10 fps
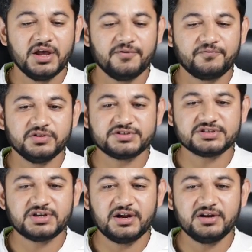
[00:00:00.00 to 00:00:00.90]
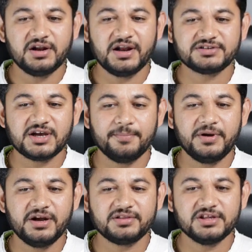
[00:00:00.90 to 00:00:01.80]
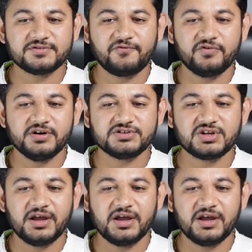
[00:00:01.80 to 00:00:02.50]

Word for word: If this is done, let's update this first,